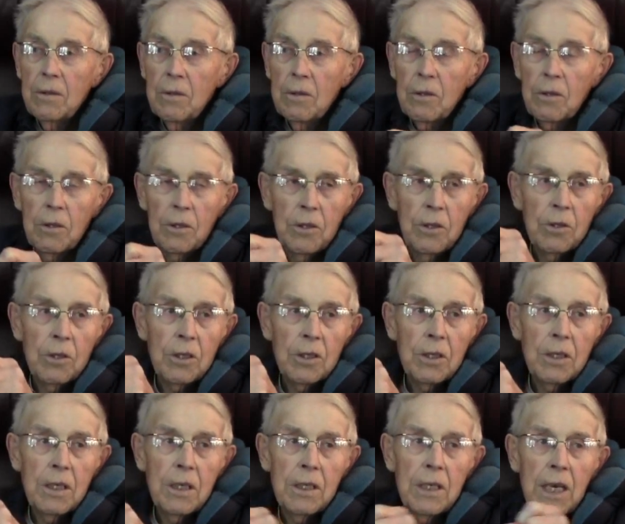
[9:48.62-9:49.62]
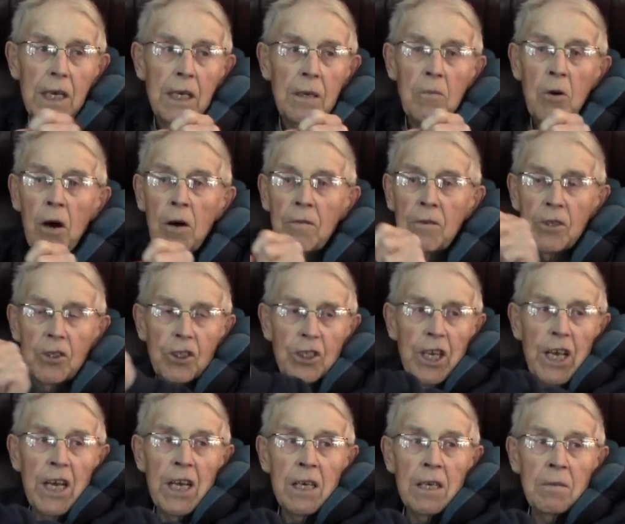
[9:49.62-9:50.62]
You could take them off and
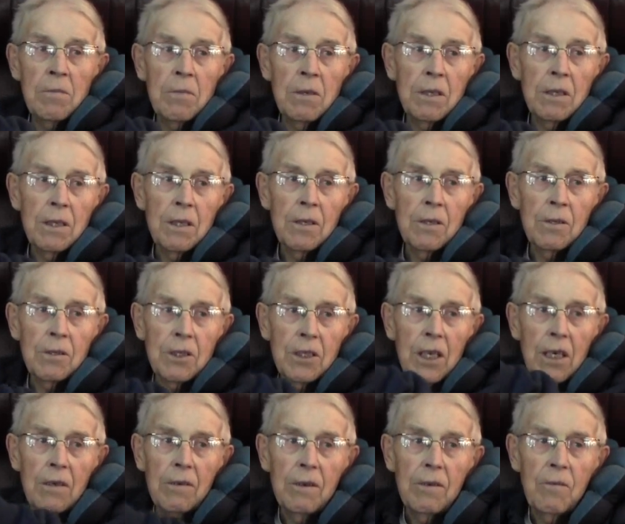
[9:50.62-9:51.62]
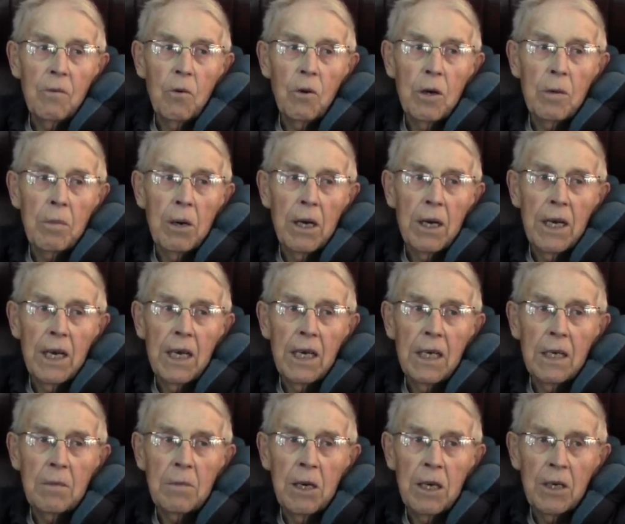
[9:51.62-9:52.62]
stand them, you know, instead of even worry about hanging
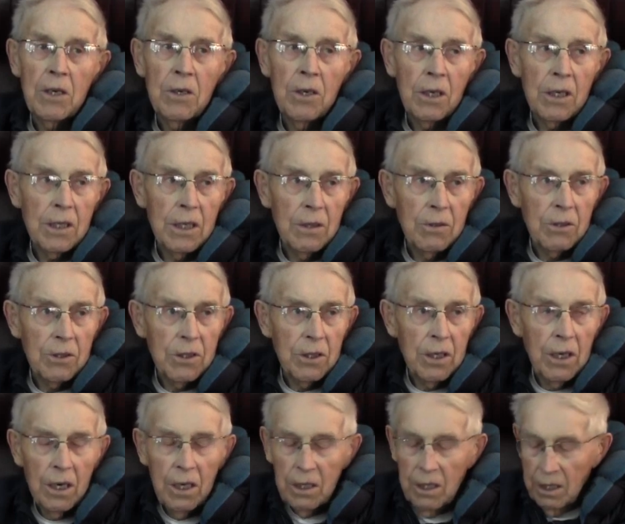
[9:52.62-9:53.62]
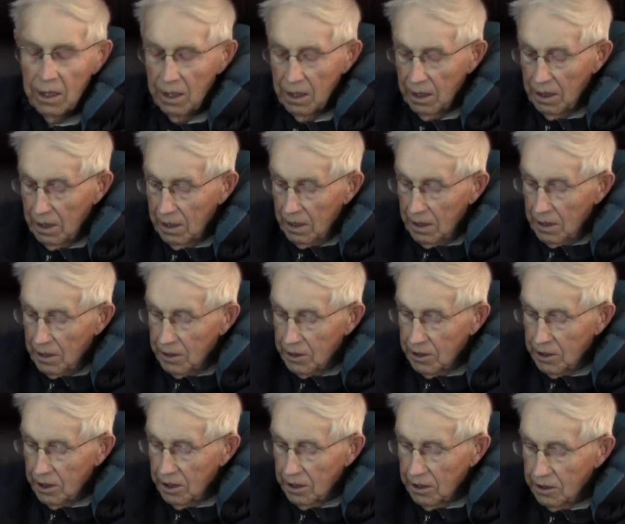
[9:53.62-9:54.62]
them on a hook. They were so darn
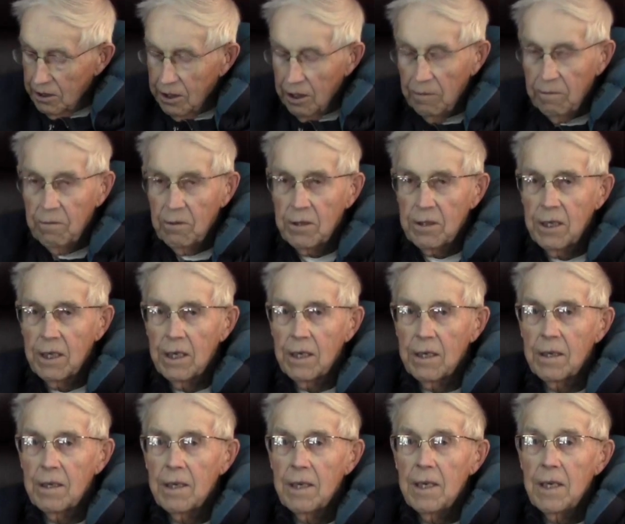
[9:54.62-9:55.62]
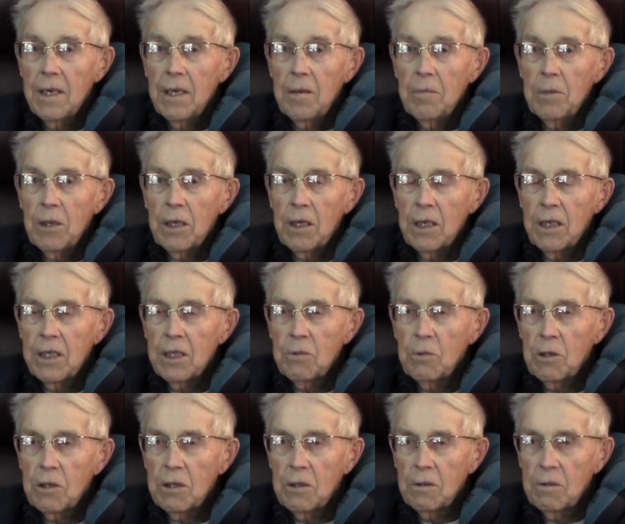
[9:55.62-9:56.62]
stiff with that. But at least with
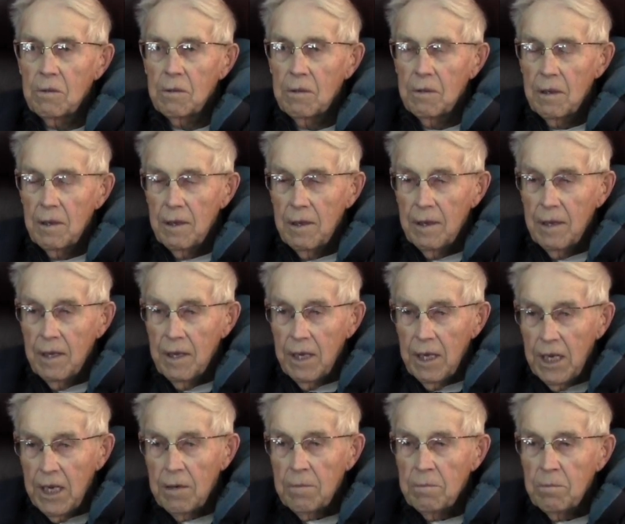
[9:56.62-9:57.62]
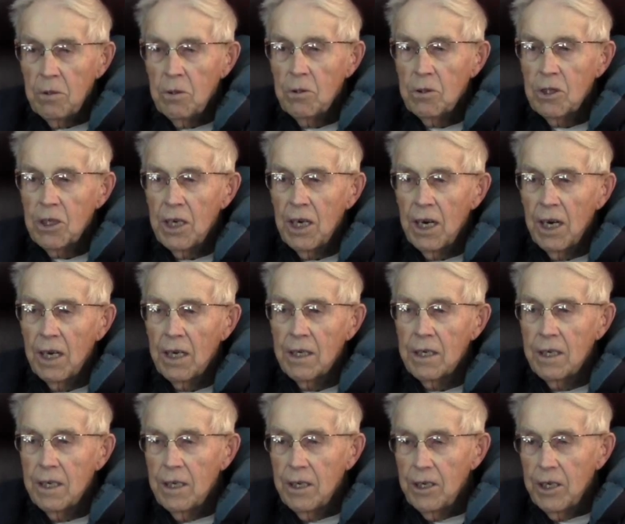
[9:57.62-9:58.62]
the hip boots on,
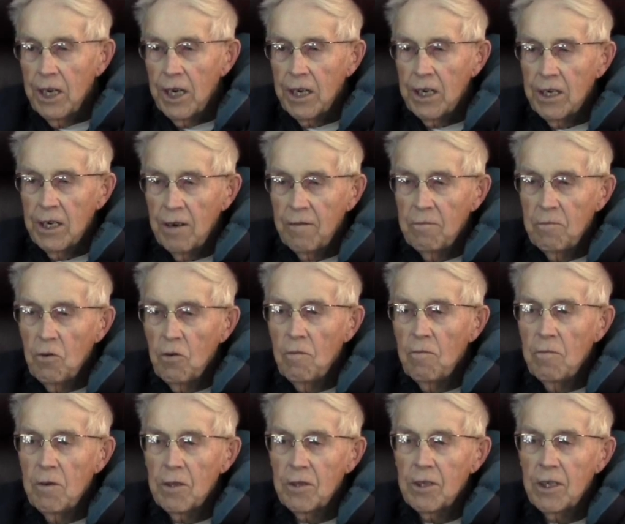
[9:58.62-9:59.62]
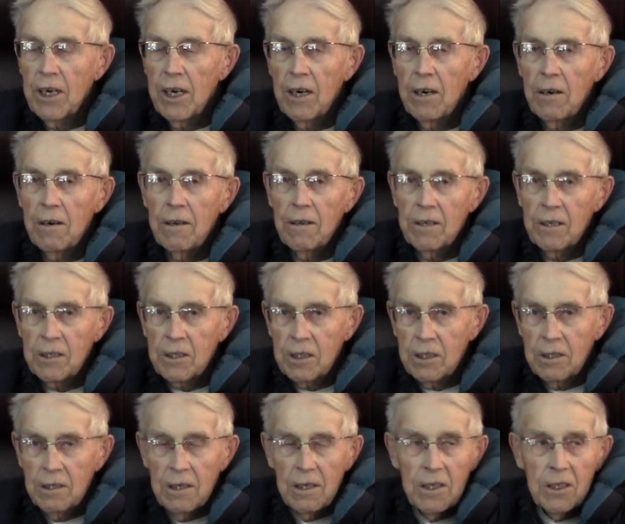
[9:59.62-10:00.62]
you had enough movement there, and the
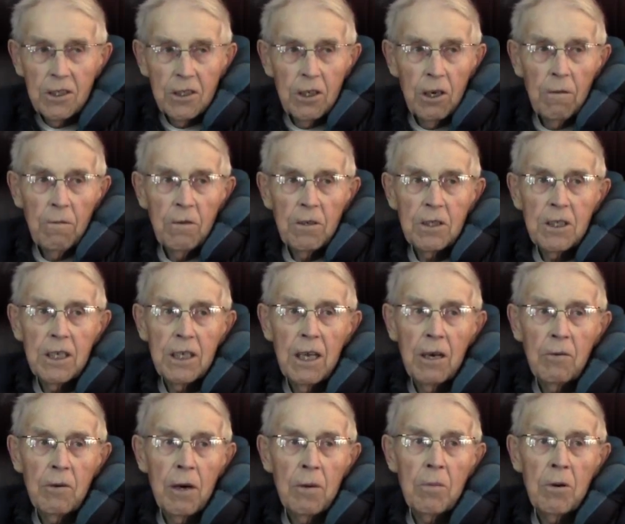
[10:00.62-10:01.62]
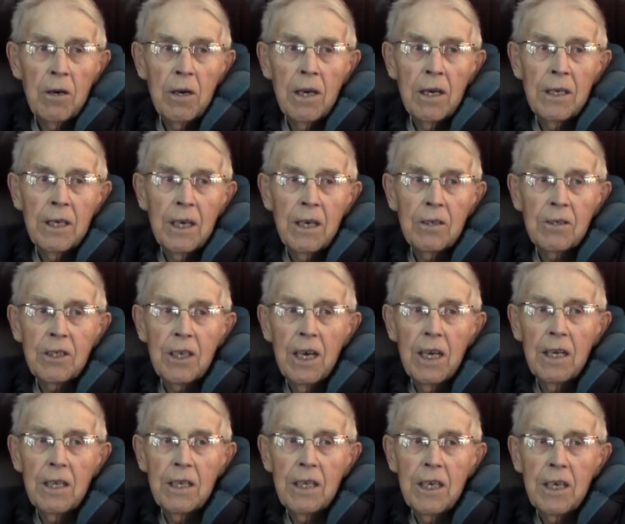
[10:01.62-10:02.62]
surface of that rubber on the outside of
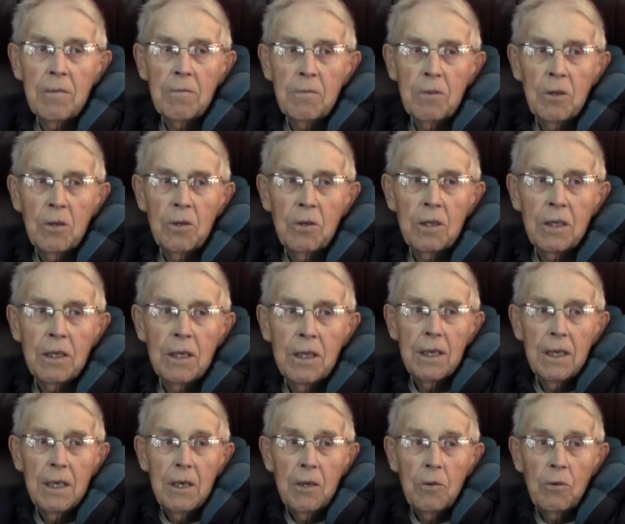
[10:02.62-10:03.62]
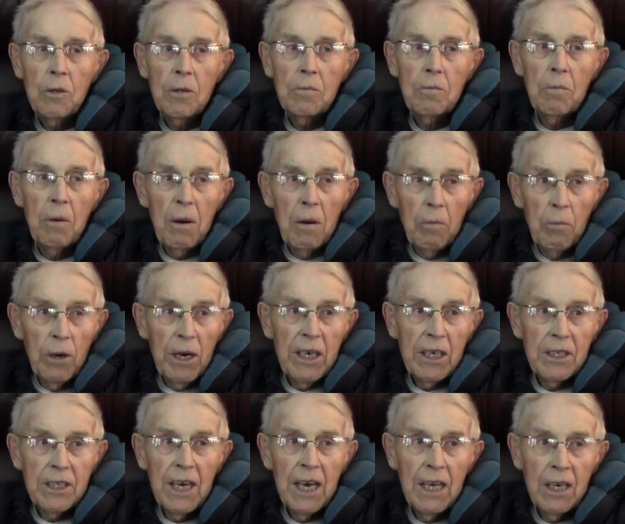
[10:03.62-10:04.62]
the hip boot would break
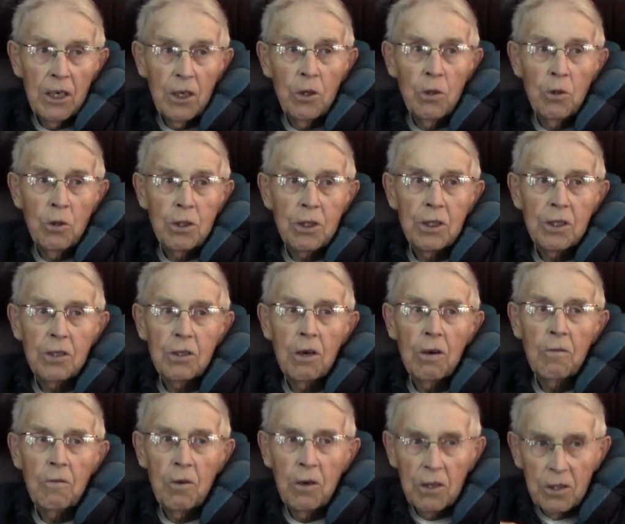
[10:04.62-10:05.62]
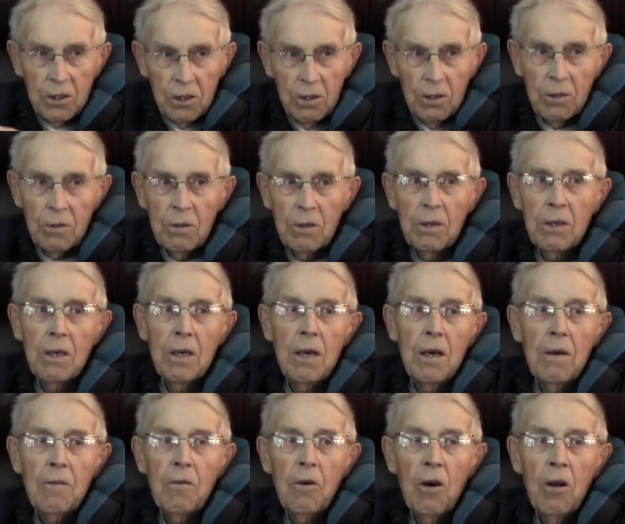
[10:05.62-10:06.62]
that loose and so forth, so it would
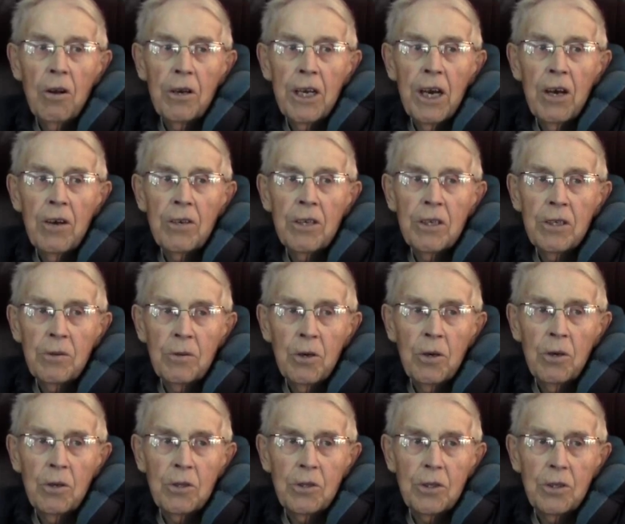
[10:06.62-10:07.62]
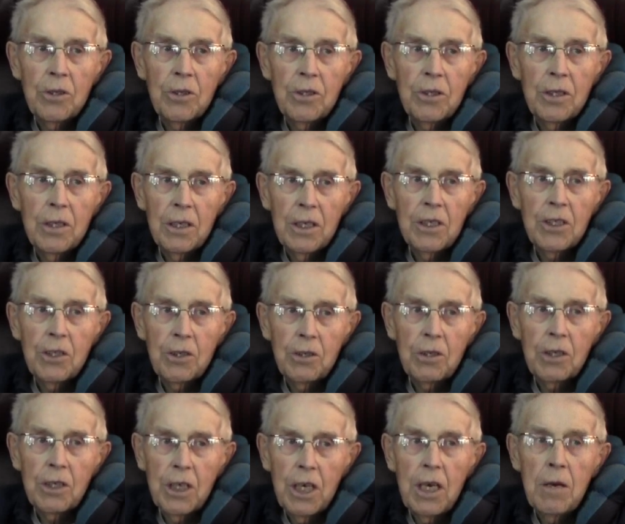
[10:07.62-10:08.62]
fall down in the road so that at least you could
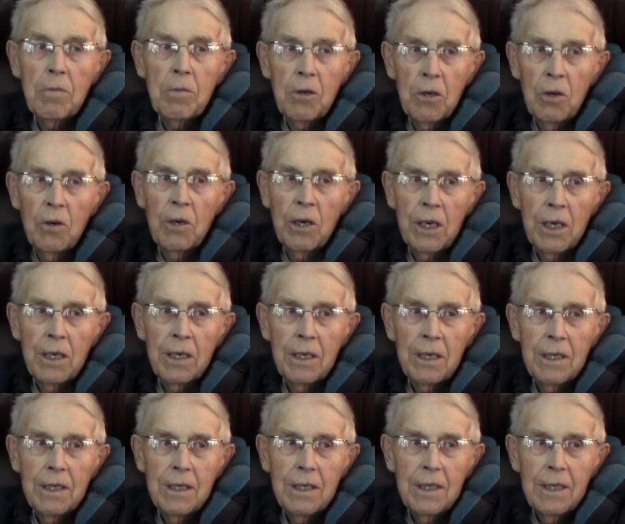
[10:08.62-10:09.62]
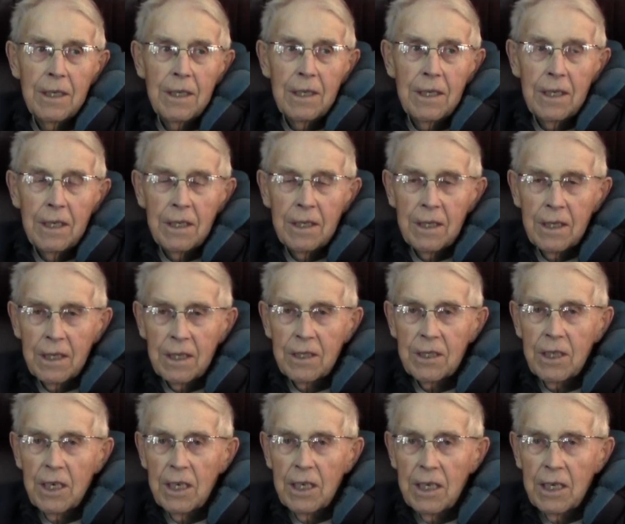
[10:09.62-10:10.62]
keep going. And like I say,
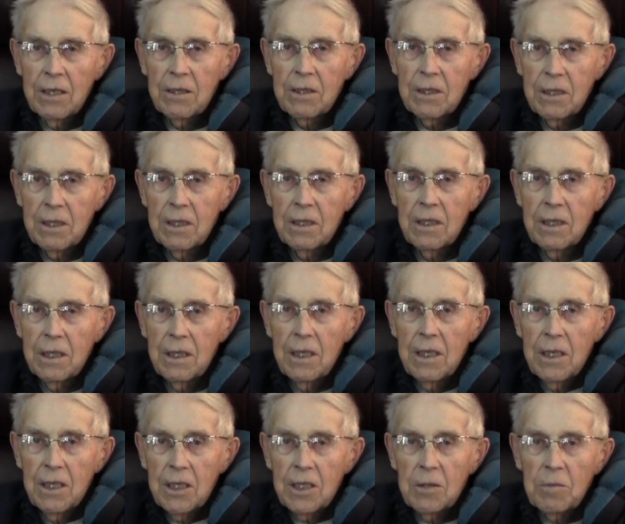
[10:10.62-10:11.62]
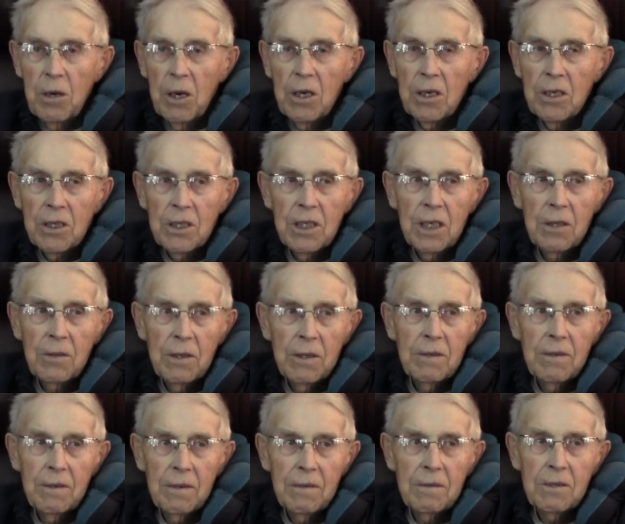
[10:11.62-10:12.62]
that's the smartest thing we
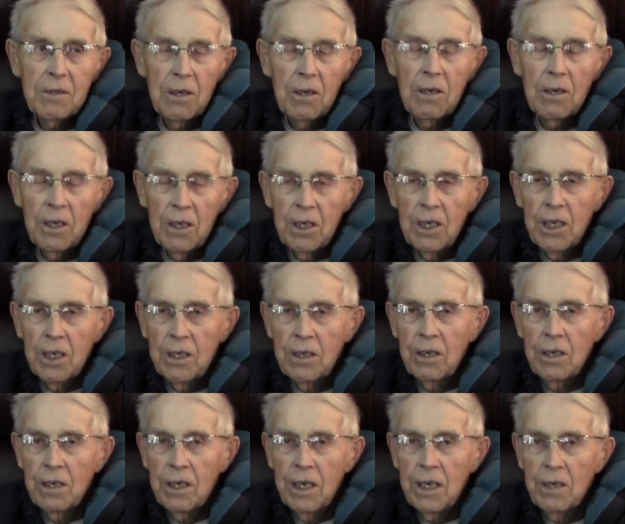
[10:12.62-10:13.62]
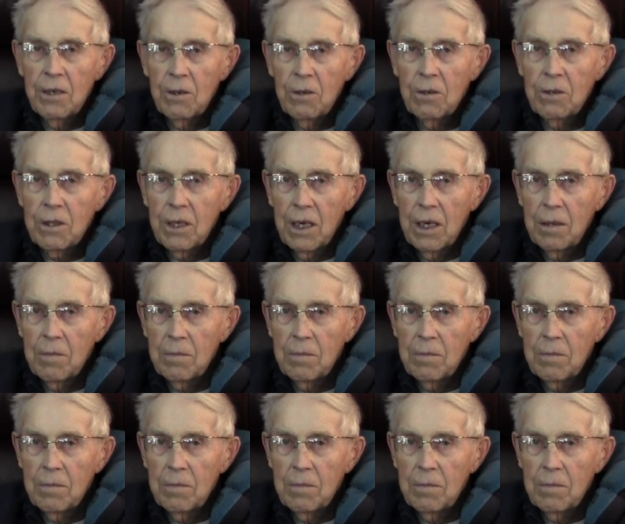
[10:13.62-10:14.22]
certainly did during that whole time.